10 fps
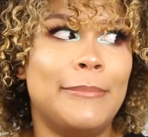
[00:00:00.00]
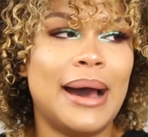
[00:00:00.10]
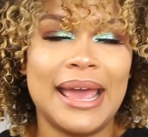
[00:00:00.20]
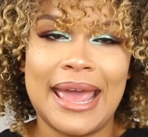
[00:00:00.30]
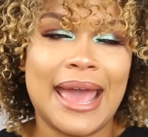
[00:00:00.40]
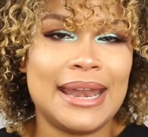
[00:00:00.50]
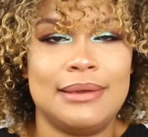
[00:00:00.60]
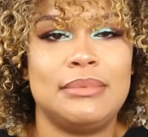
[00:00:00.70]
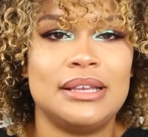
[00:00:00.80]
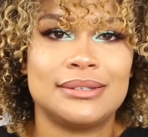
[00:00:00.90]
by
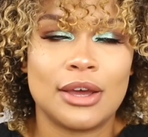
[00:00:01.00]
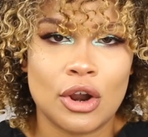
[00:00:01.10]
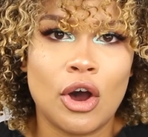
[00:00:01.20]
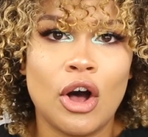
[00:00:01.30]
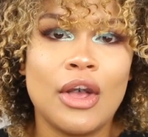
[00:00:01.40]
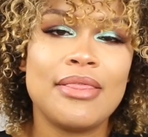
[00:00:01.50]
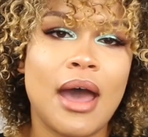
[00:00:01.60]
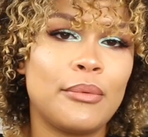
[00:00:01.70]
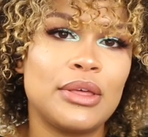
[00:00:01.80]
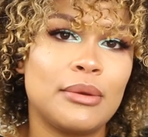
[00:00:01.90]
any means at all. And
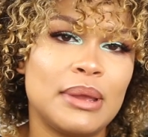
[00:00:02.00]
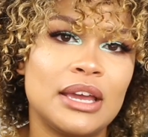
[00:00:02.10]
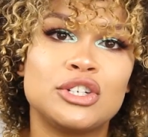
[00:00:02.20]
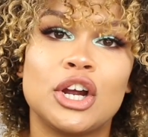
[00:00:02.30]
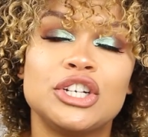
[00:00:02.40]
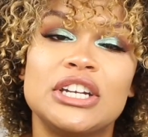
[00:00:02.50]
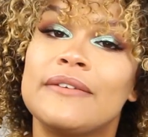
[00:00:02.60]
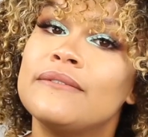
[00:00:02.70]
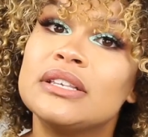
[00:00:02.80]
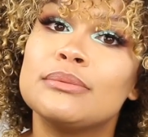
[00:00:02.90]
that way they're being charged in
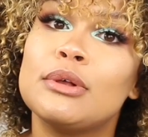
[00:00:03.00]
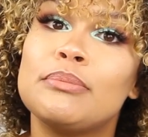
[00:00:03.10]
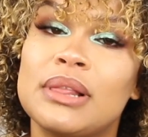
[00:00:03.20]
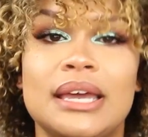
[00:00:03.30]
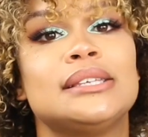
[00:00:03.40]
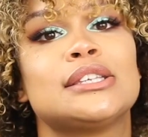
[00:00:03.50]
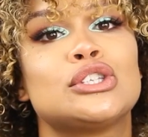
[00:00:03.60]
a visible place